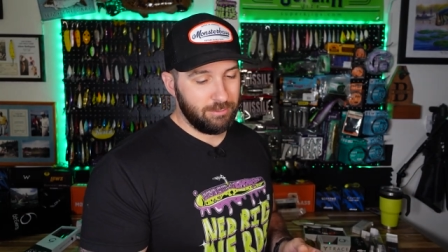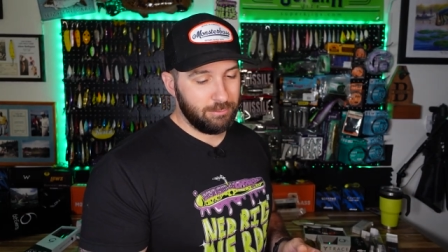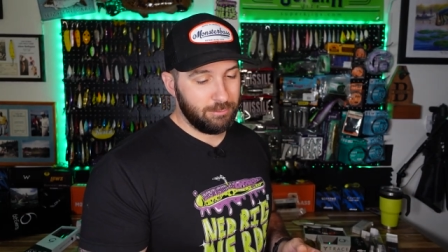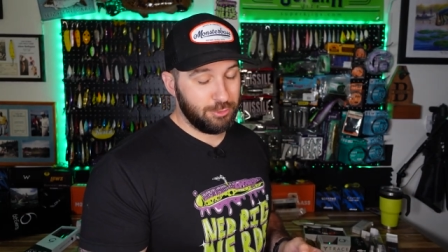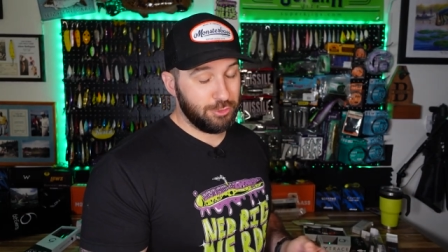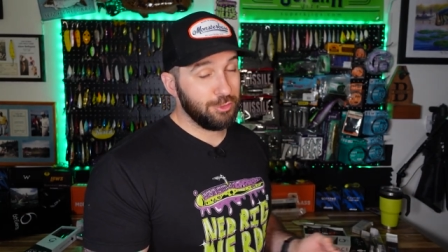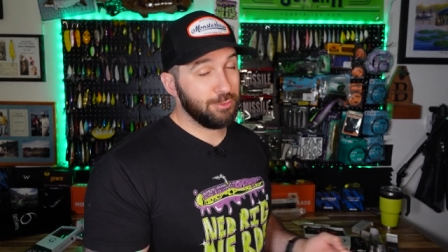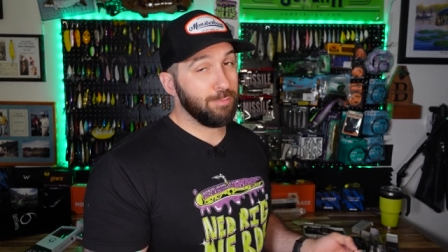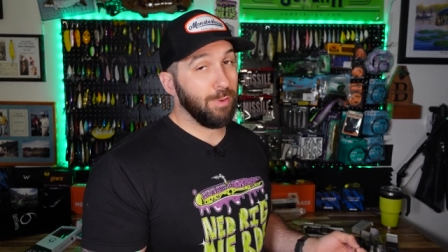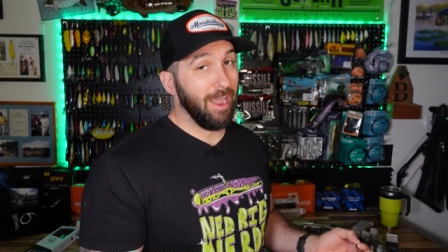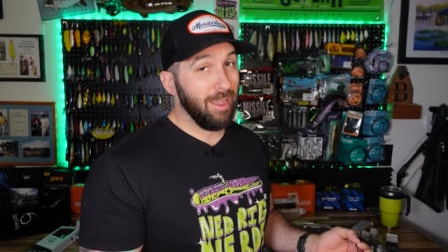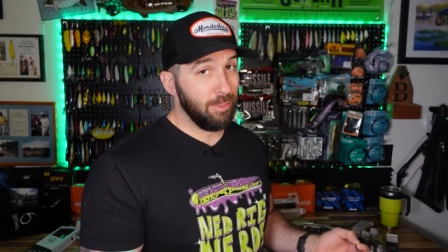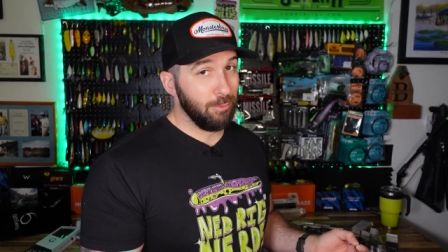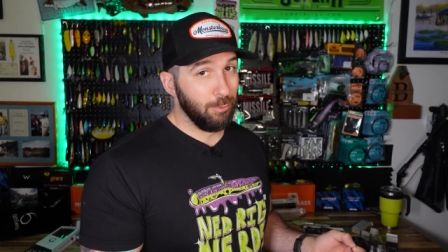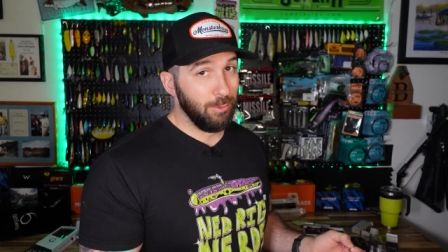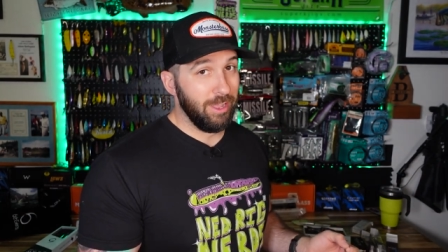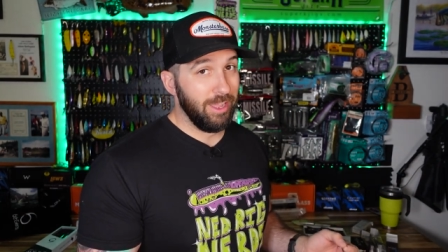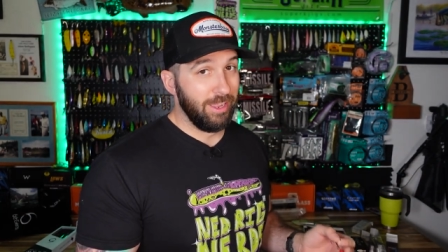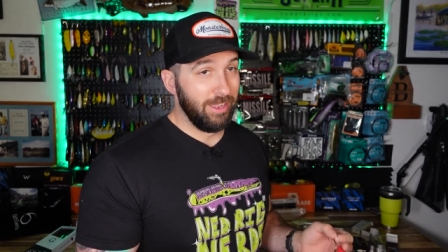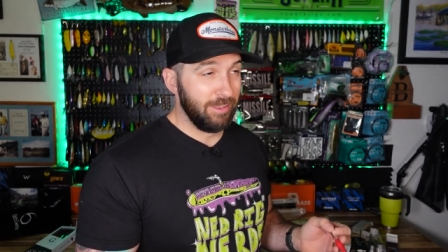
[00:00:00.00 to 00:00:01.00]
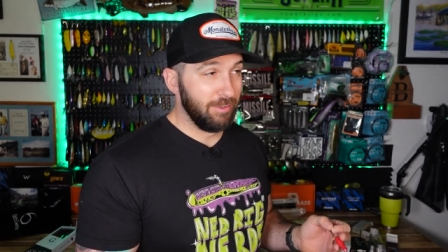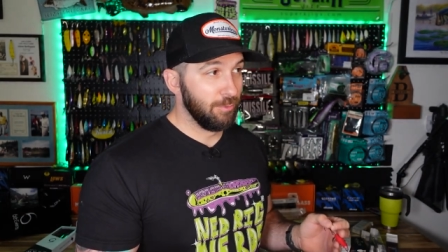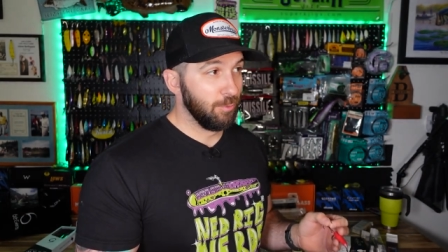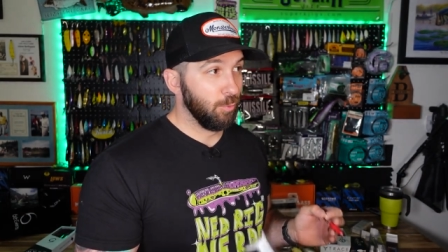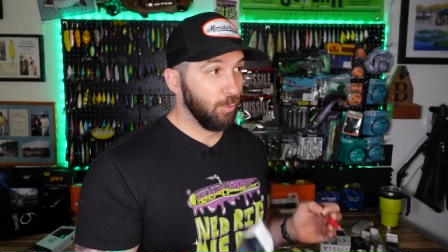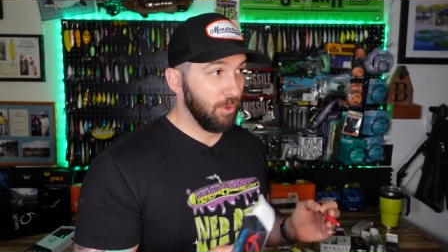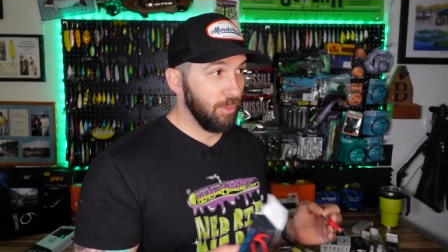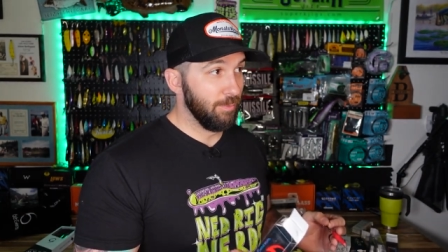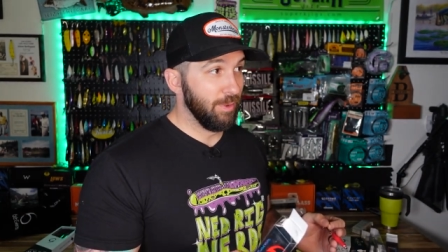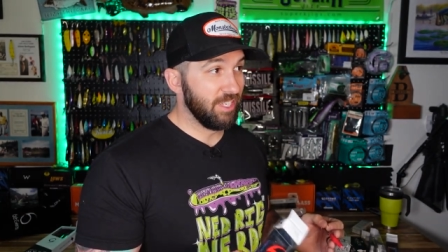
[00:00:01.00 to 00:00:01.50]
which is by the way,
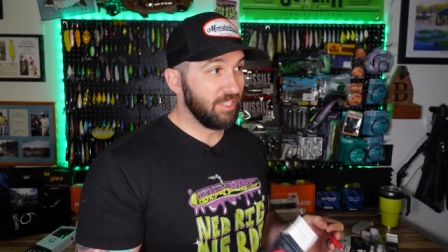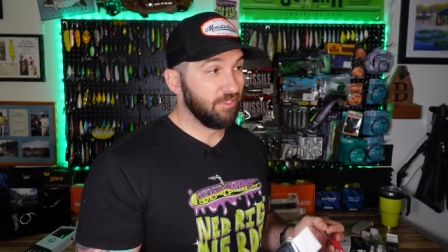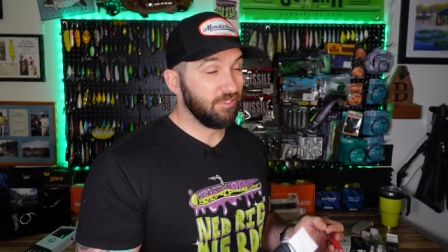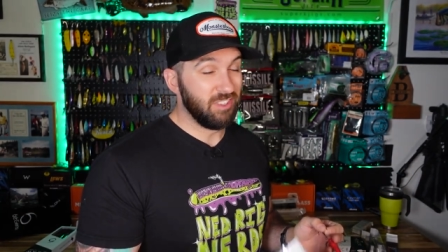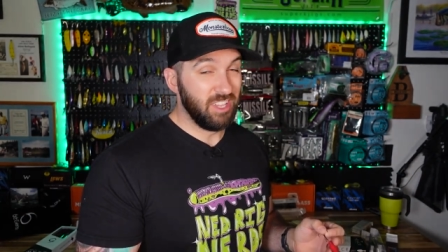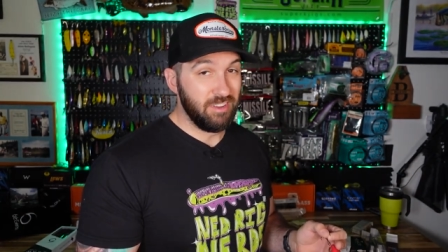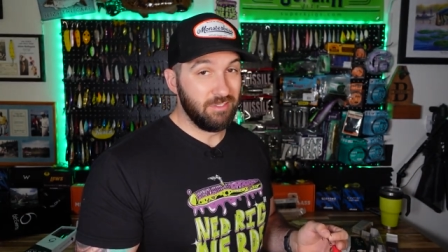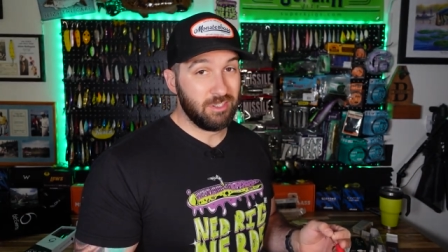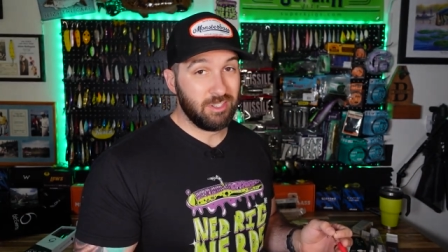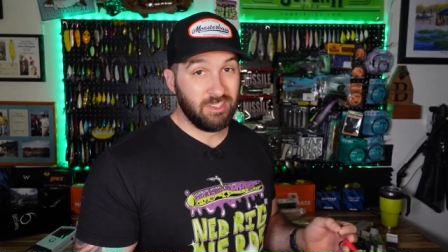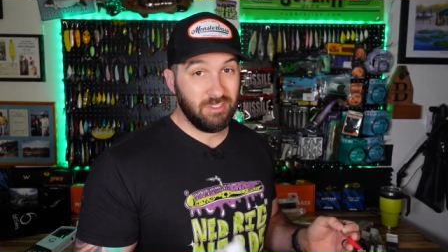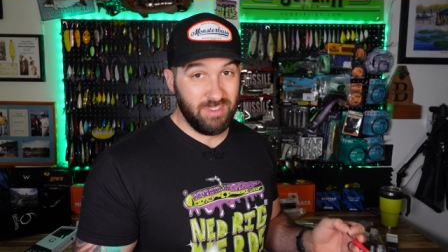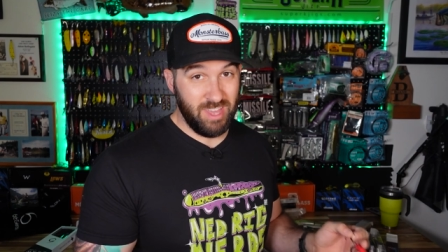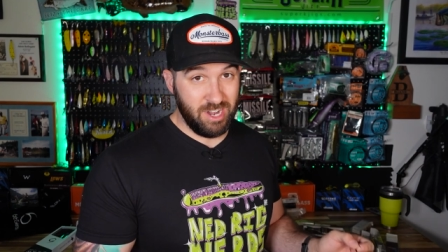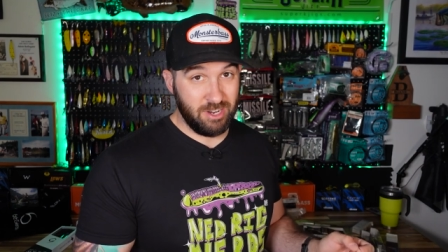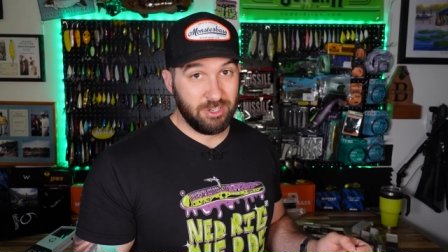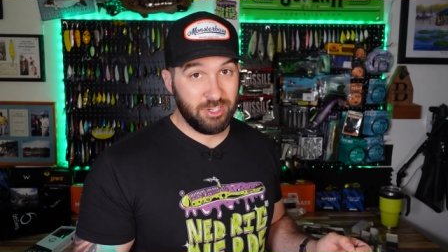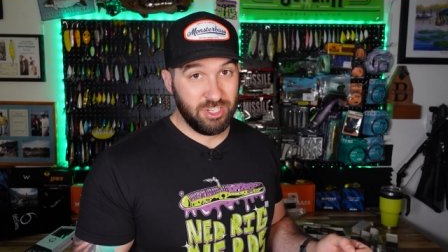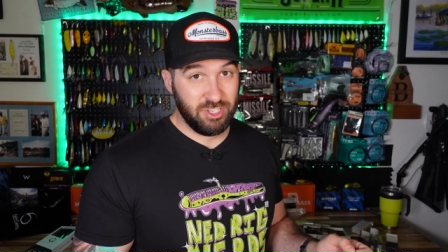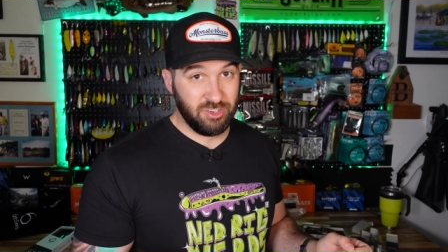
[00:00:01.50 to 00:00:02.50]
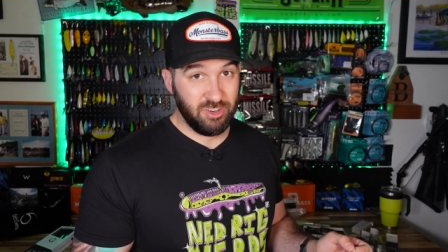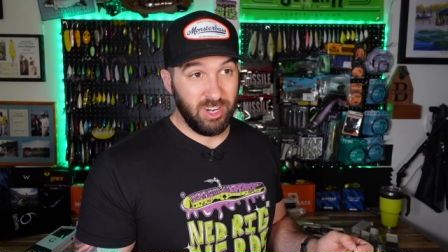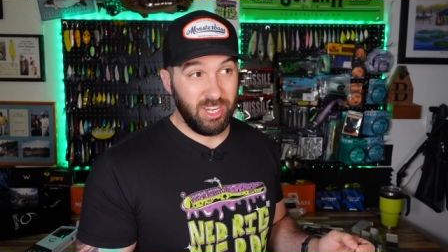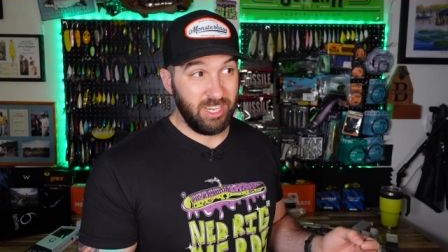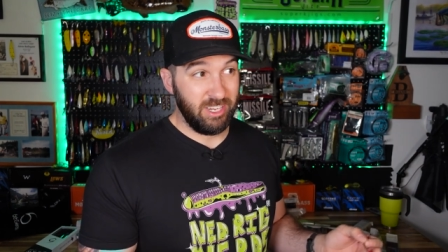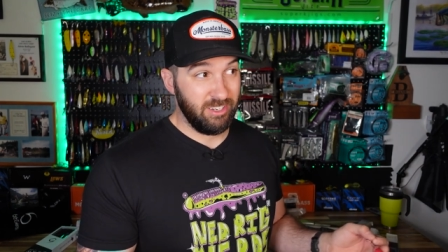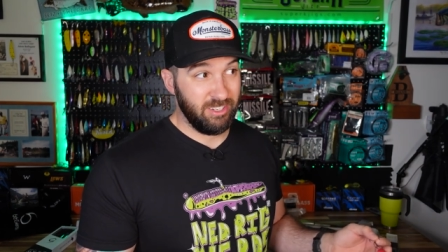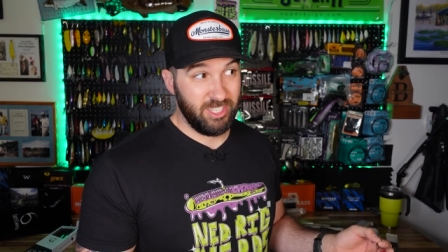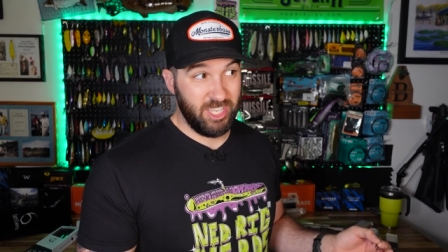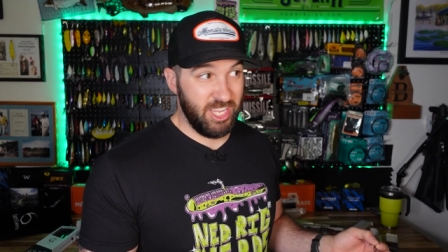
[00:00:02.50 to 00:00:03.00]
one of the best flavors of energy
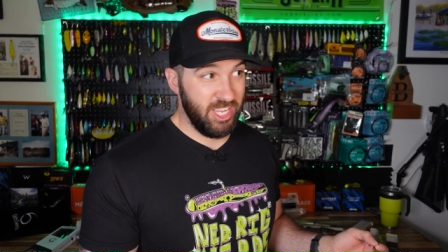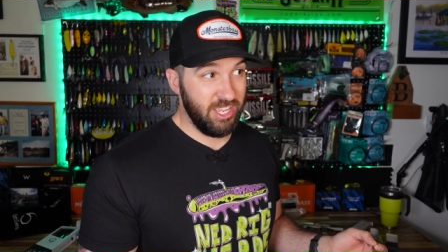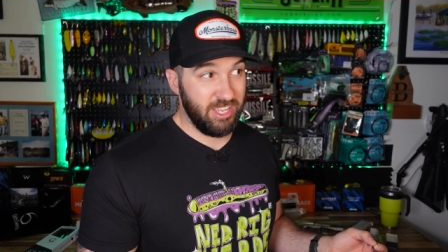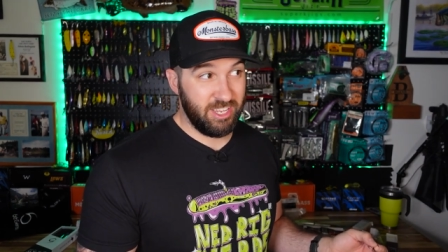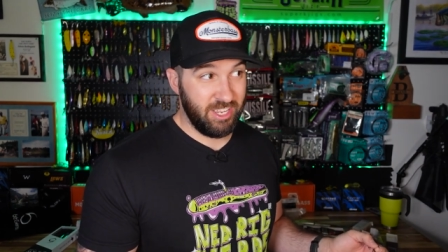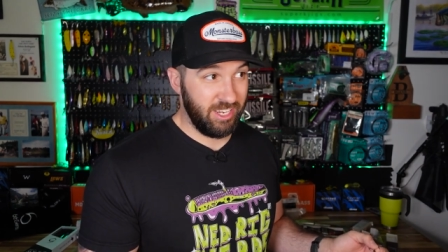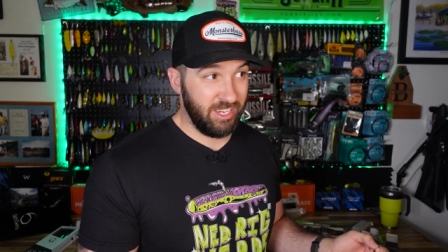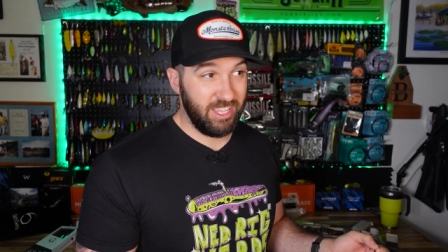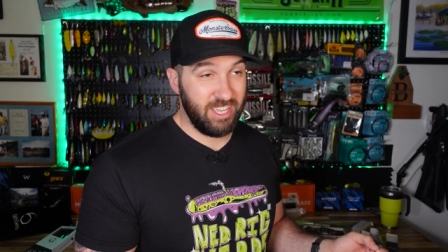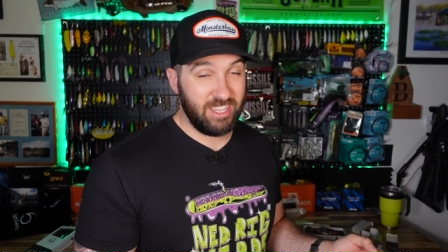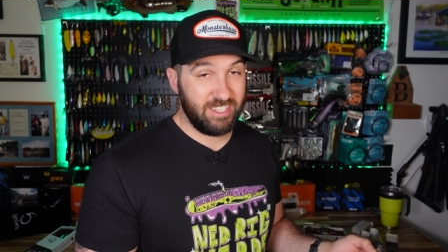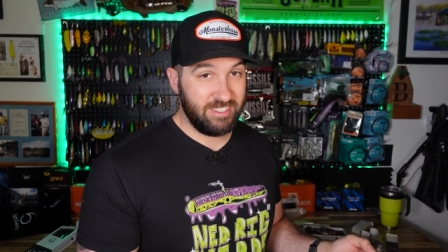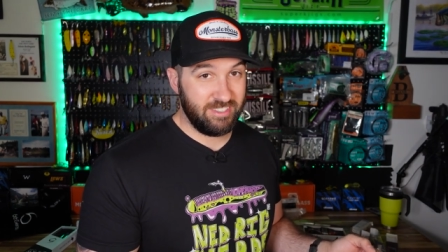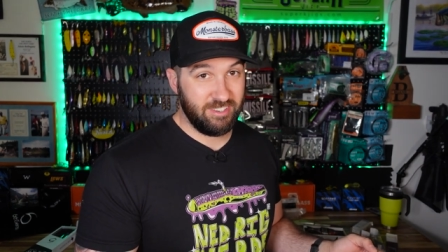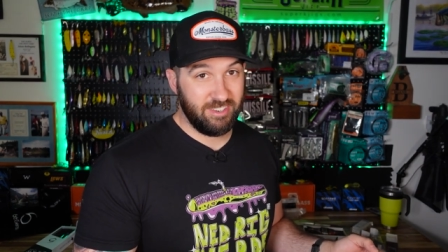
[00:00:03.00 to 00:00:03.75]
drink you can get.